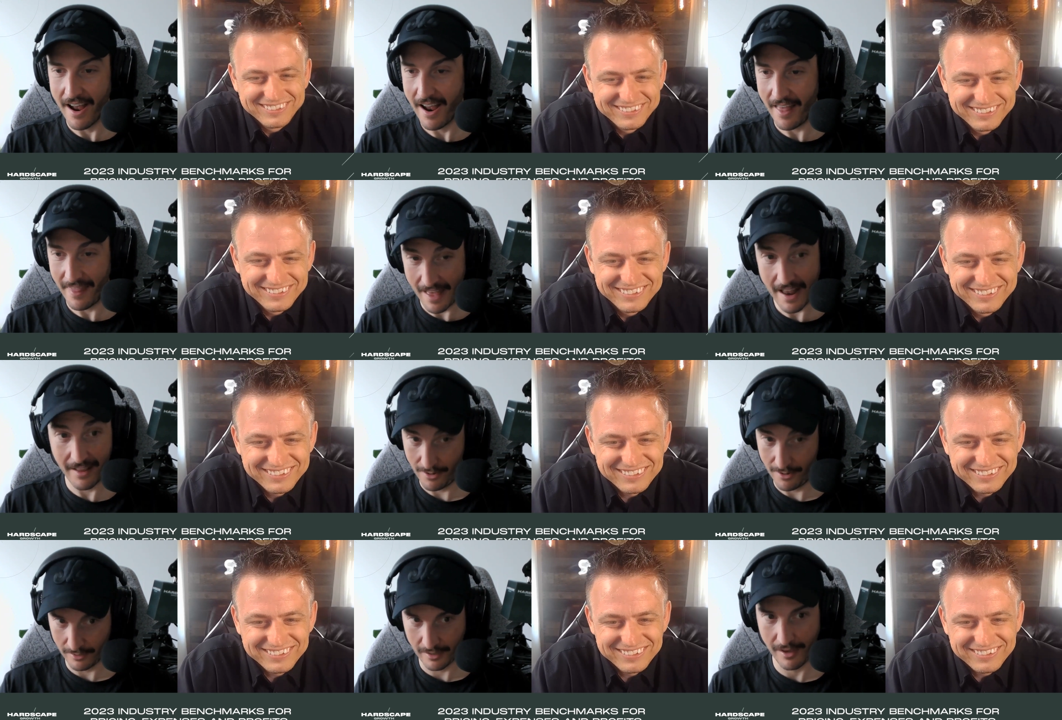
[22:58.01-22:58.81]
Speaker 1: and then
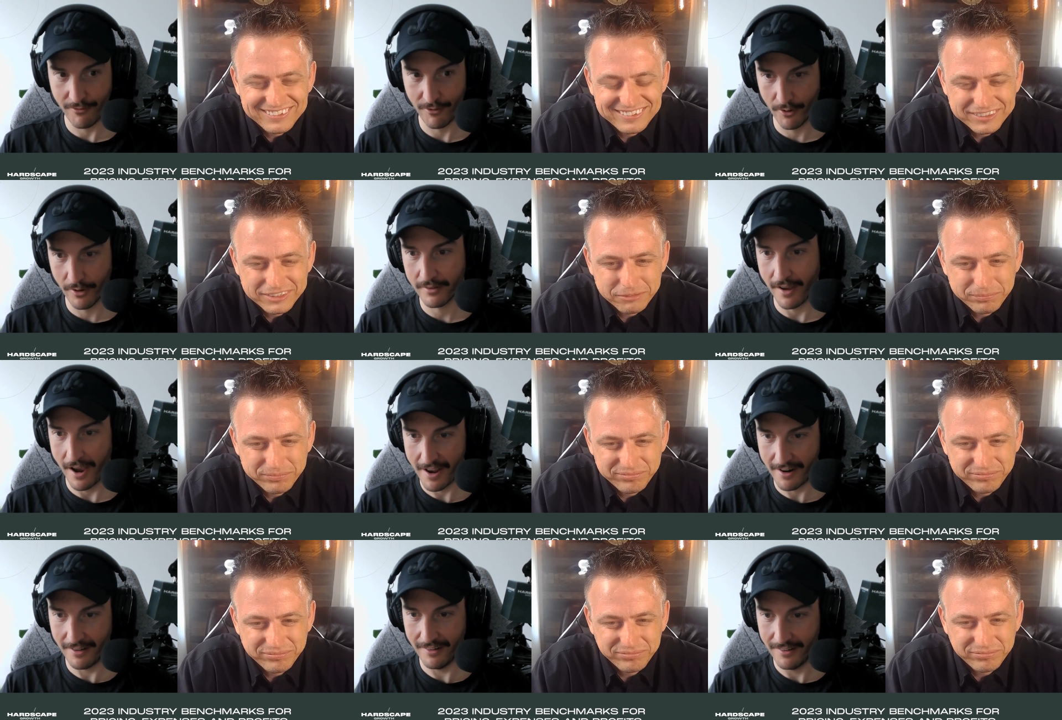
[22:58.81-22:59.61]
it'll give you a
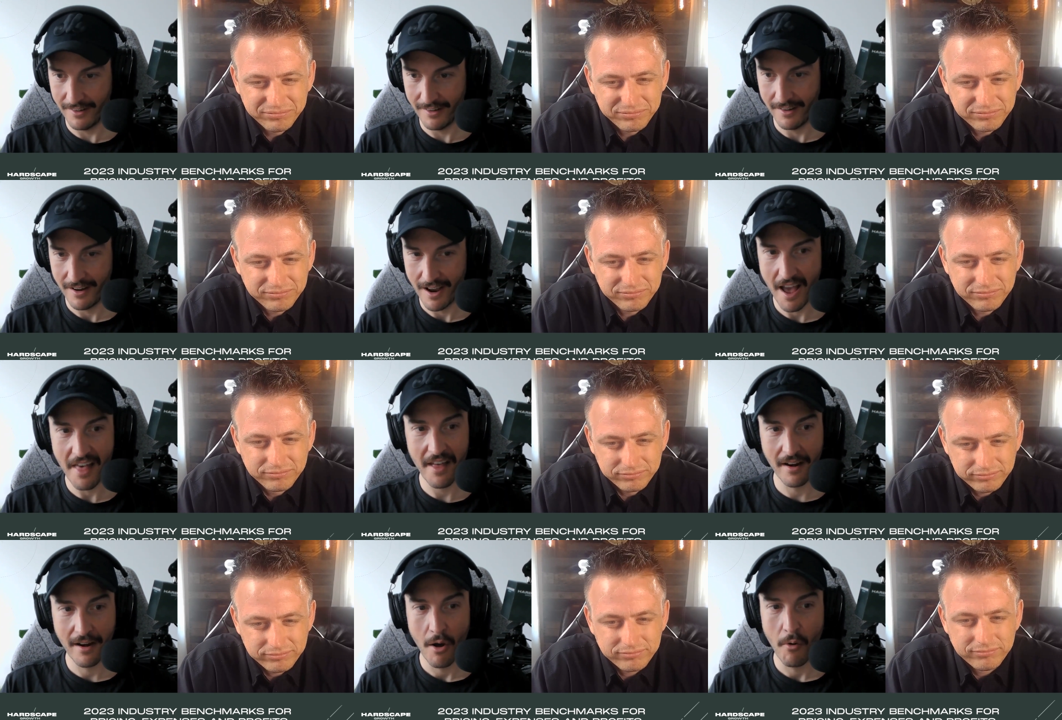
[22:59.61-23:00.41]
title, and
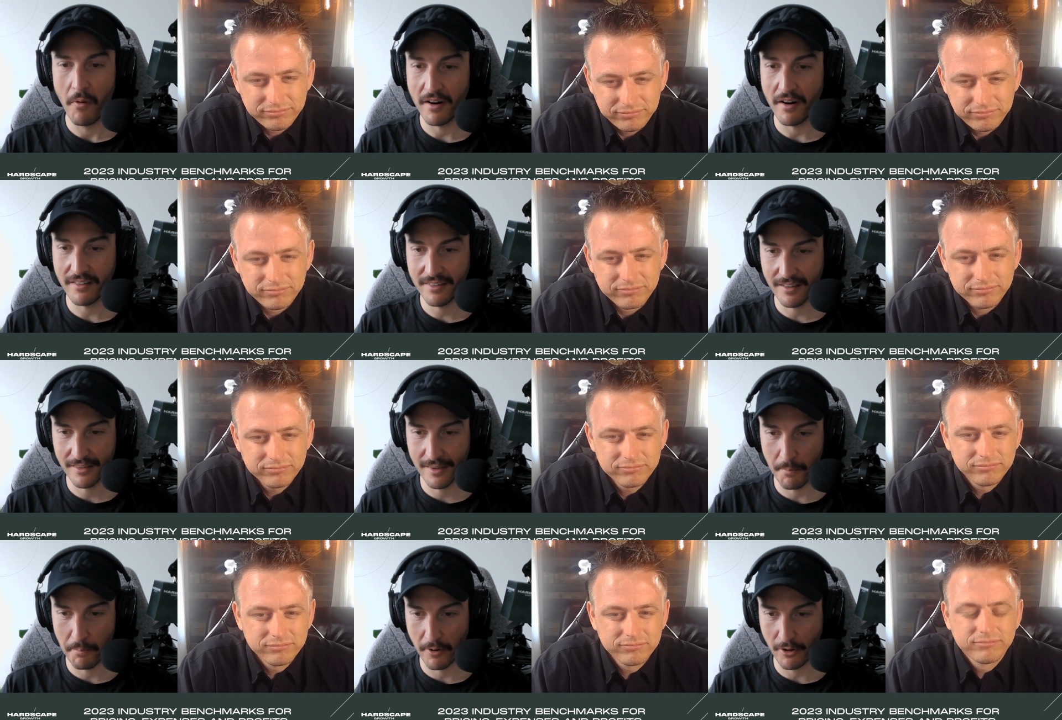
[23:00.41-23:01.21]
then what is the
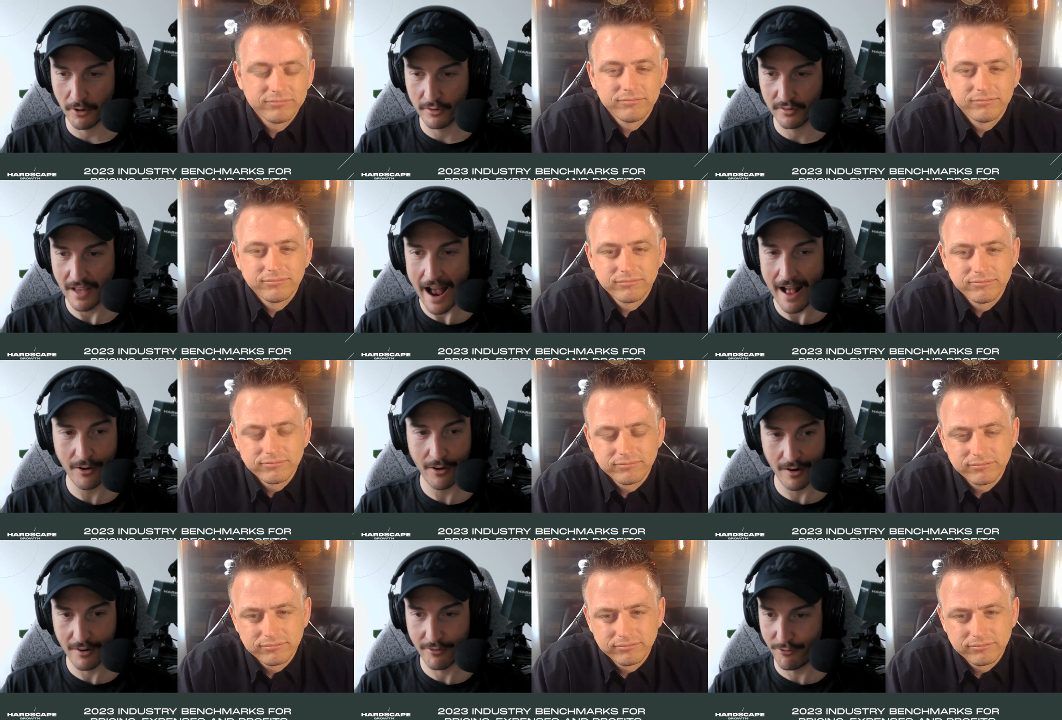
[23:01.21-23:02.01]
typical
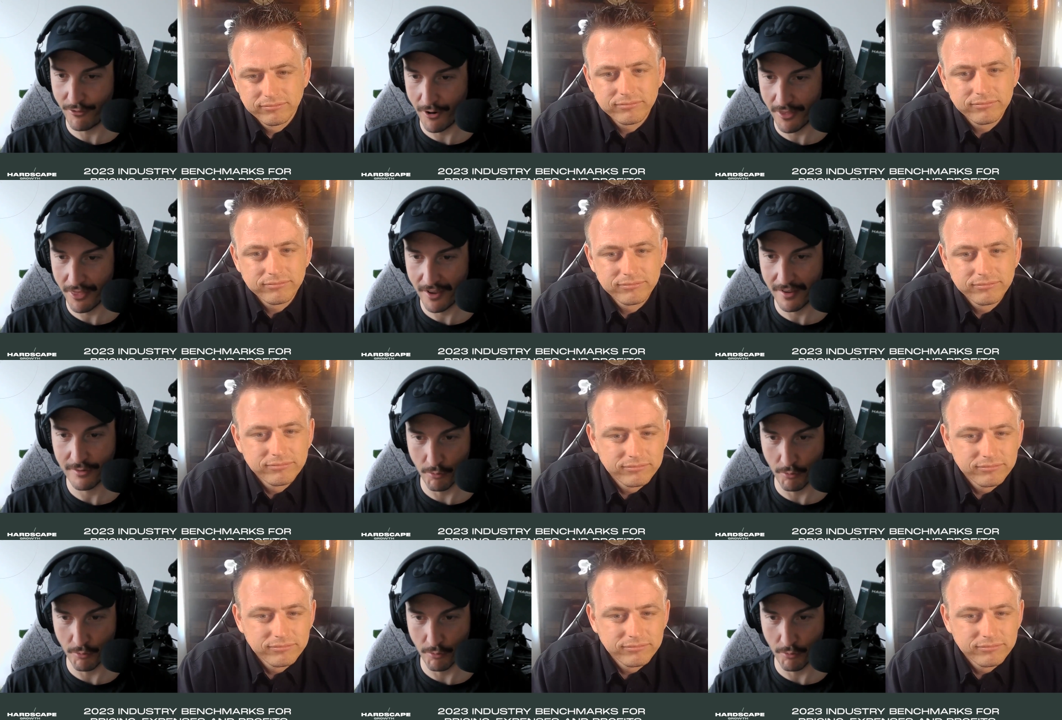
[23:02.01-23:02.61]
salary for this